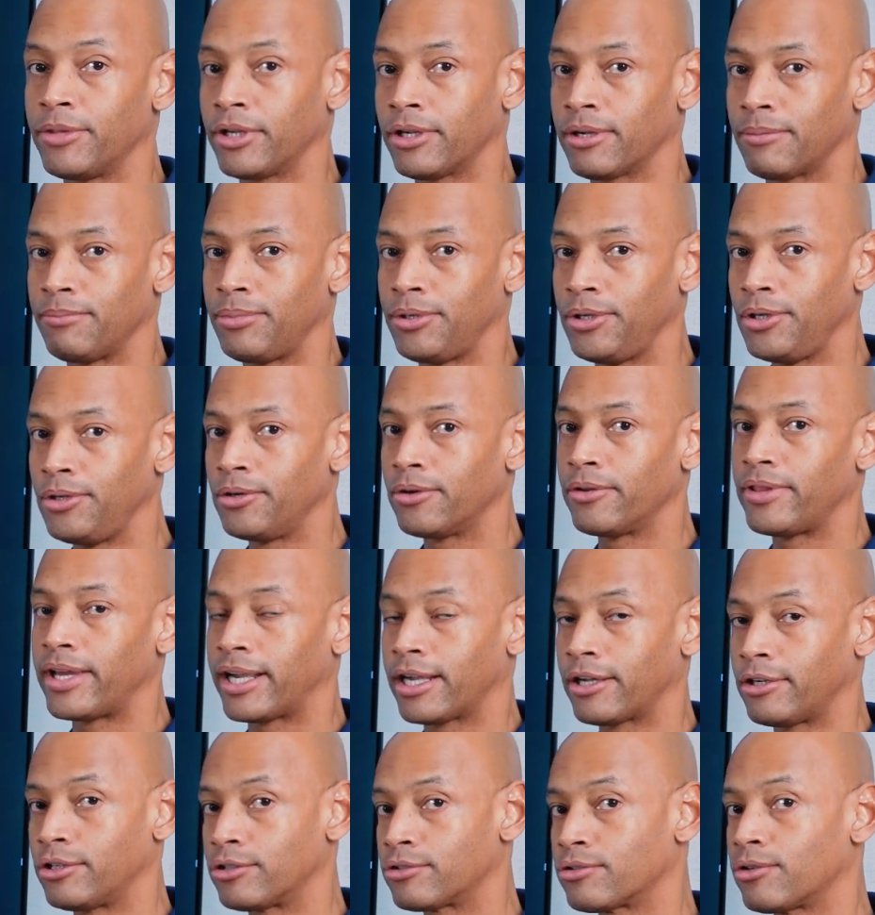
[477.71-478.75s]
the computer
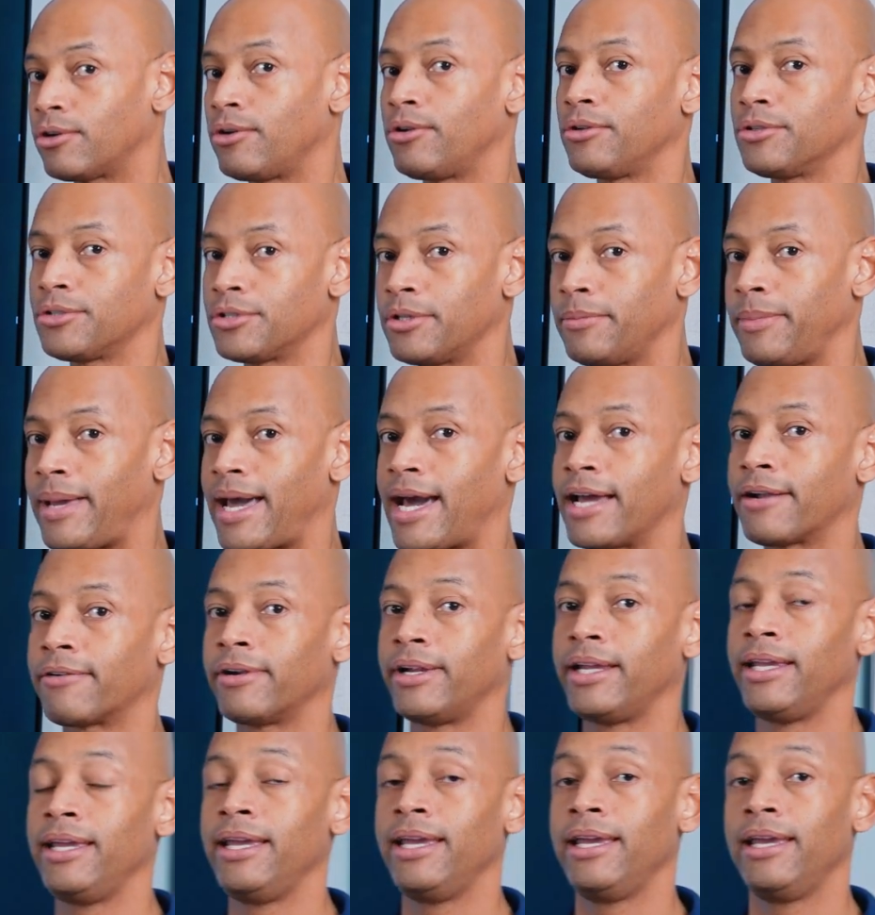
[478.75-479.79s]
that controls the
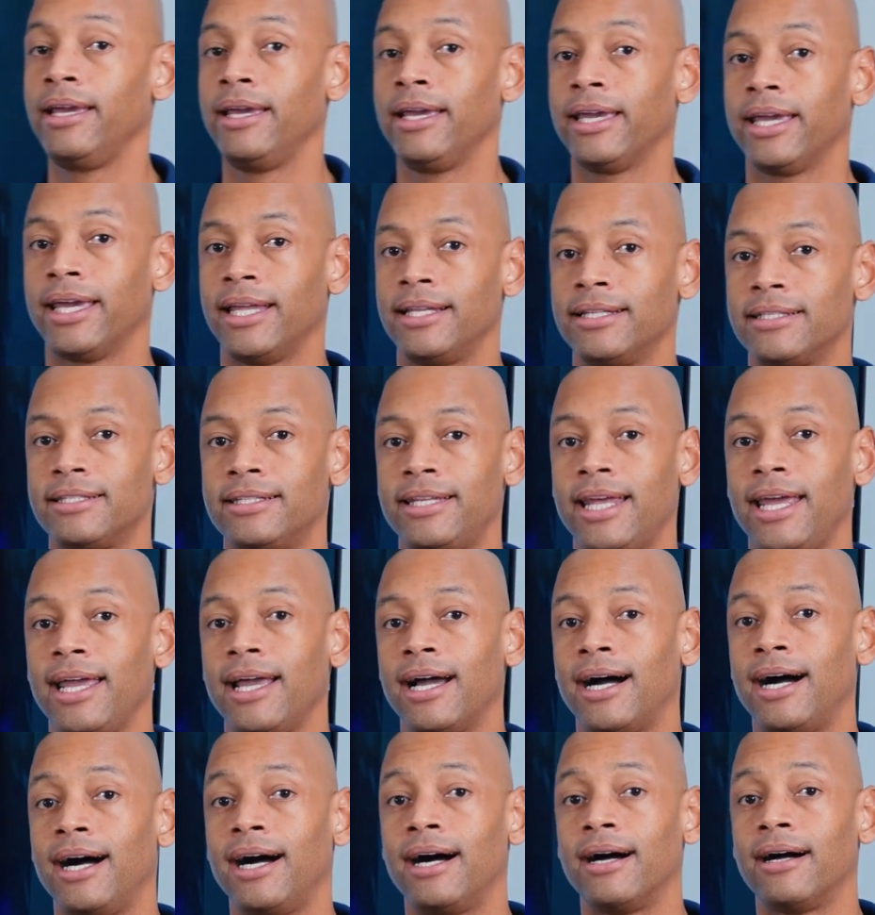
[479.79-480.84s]
battery can stay
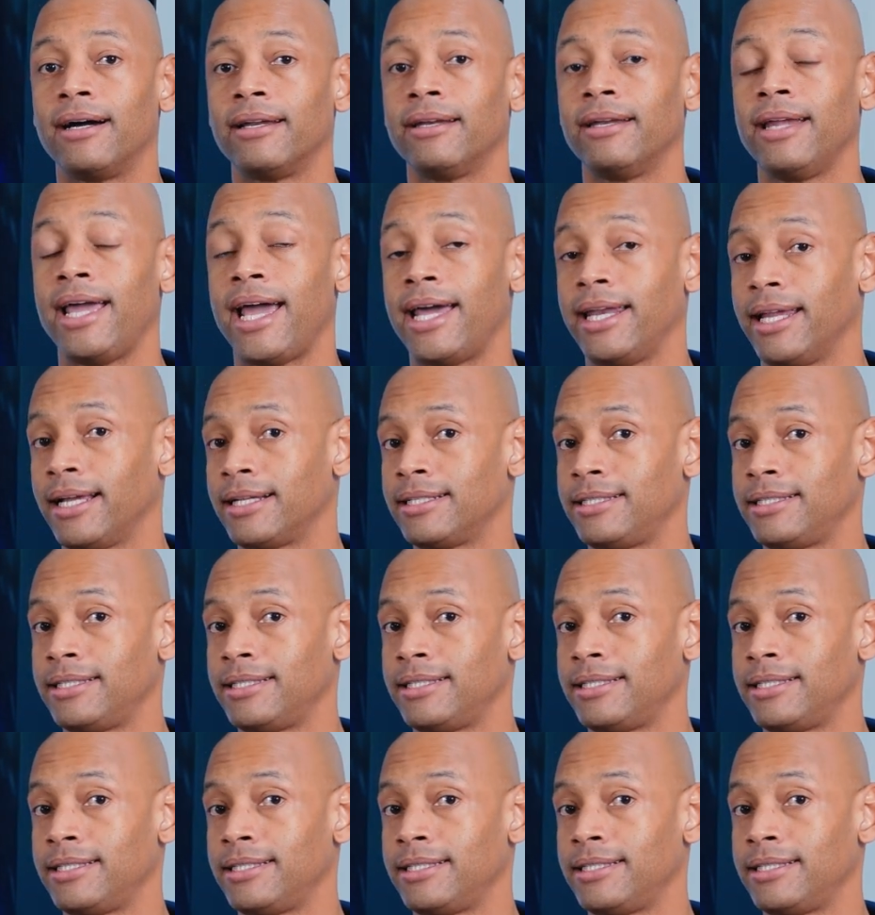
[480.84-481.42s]
on and